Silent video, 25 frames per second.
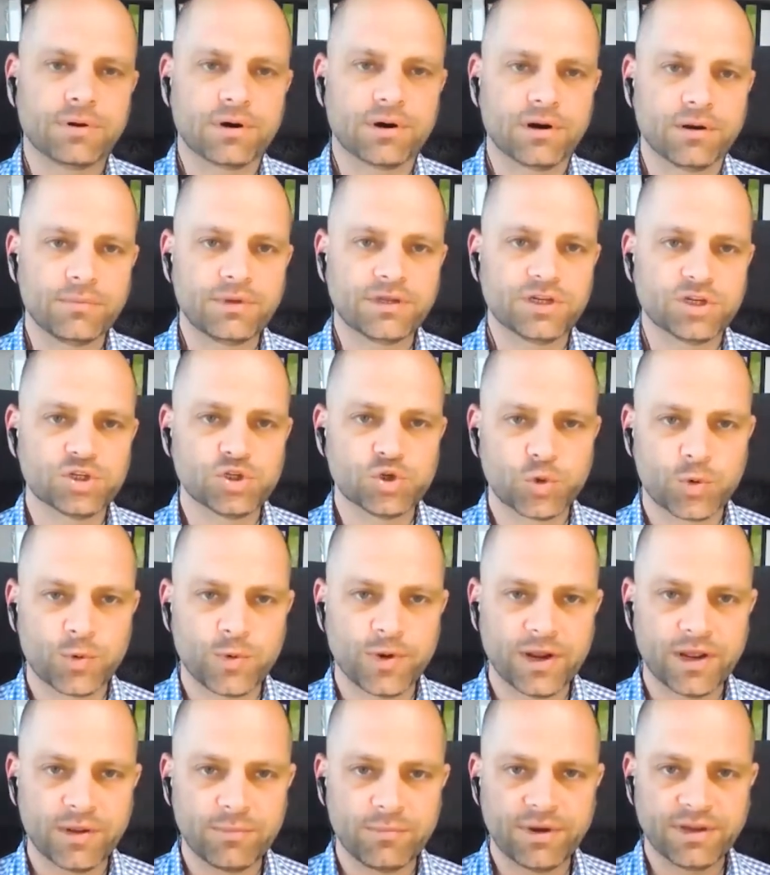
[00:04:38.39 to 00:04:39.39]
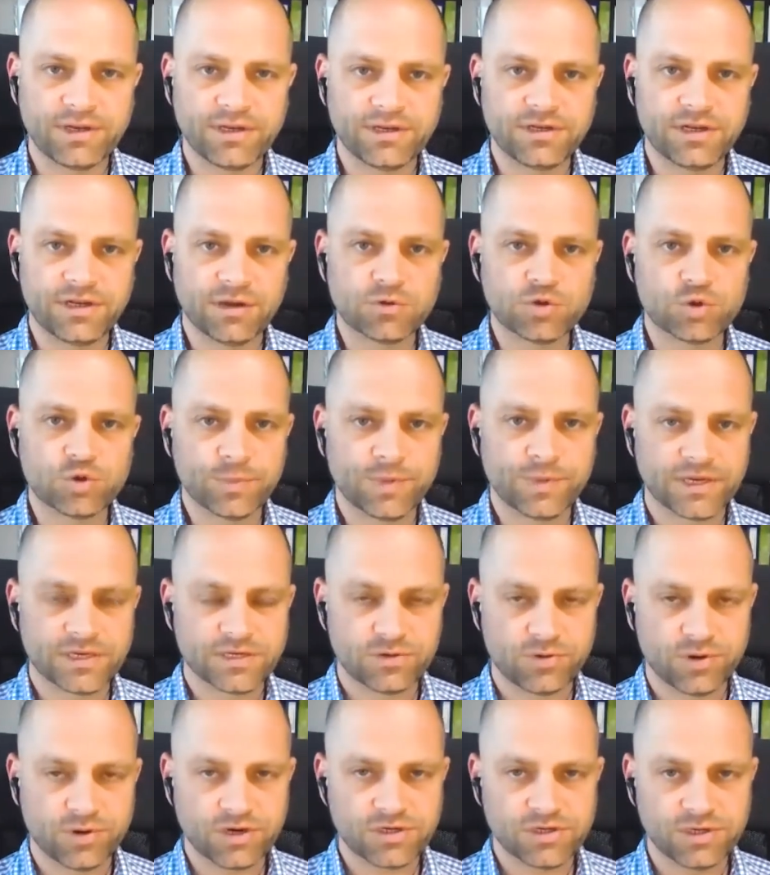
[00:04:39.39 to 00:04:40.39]
parameters required by the downstream
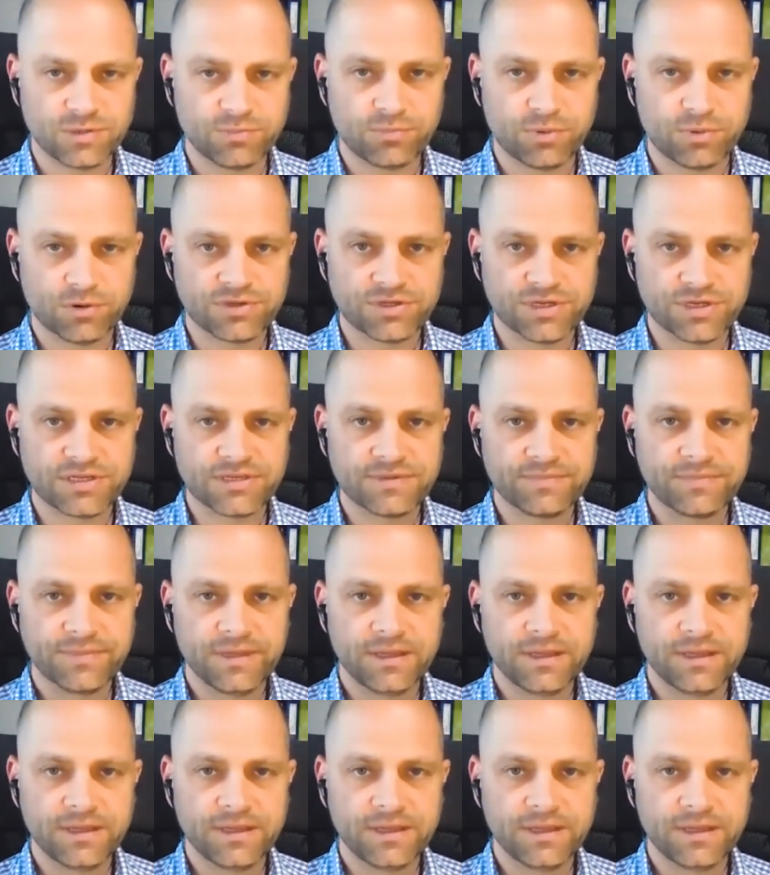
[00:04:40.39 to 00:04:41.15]
extraction process.